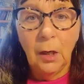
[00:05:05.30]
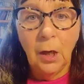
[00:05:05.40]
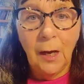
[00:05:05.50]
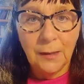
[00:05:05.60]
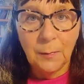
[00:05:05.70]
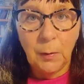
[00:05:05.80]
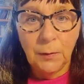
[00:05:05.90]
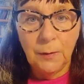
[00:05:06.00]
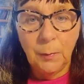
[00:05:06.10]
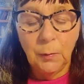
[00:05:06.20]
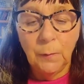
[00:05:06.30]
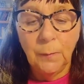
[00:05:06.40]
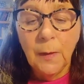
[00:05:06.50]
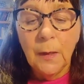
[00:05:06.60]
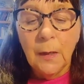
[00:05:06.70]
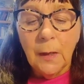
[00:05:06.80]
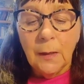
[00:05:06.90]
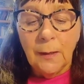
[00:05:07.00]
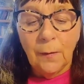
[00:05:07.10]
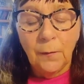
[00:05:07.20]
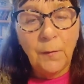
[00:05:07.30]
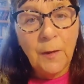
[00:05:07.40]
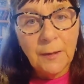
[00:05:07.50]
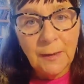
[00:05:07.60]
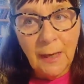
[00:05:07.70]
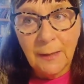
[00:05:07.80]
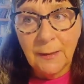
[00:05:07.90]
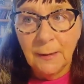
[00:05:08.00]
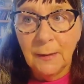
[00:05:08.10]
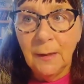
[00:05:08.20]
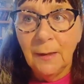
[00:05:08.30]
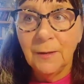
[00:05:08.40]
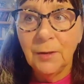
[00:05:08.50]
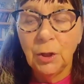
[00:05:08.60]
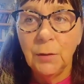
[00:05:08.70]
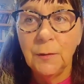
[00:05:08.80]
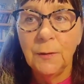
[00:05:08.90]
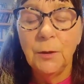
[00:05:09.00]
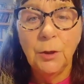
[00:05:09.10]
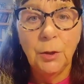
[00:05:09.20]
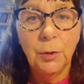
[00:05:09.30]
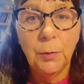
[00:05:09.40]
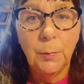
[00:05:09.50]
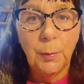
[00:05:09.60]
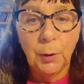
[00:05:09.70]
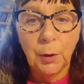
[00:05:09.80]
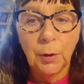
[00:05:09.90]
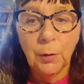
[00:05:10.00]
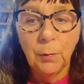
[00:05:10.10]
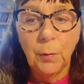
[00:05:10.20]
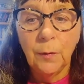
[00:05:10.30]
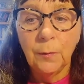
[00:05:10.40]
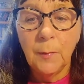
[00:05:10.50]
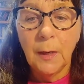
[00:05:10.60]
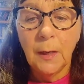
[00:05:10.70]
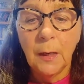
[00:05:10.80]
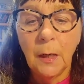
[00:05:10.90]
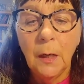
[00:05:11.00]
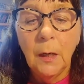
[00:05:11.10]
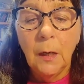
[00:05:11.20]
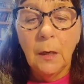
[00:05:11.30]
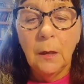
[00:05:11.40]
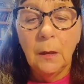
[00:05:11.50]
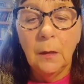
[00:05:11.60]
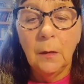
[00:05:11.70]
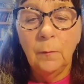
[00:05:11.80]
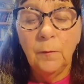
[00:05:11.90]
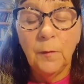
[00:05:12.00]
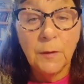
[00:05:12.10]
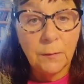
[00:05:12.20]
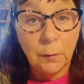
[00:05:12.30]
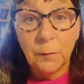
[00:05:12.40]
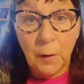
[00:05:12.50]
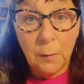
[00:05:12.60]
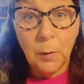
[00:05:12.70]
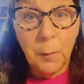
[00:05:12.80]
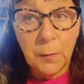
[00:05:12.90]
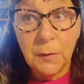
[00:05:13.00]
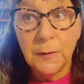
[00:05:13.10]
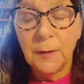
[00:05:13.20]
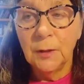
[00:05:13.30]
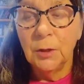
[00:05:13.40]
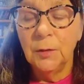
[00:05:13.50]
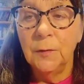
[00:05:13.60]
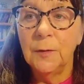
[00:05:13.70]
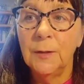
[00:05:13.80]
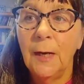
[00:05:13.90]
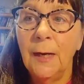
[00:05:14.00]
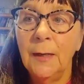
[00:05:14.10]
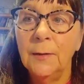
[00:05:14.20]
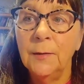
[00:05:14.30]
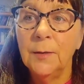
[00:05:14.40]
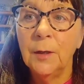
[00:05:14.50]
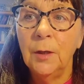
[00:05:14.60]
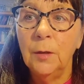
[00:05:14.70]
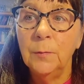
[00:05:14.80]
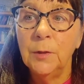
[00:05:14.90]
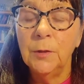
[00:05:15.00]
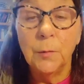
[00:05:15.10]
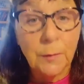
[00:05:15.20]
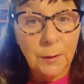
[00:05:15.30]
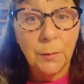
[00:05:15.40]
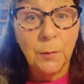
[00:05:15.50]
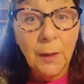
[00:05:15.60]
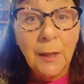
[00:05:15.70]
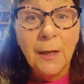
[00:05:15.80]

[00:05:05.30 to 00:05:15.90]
as possible. Now, the First Lady has chosen to book with me, first of all, for homeopathy sessions, and she's also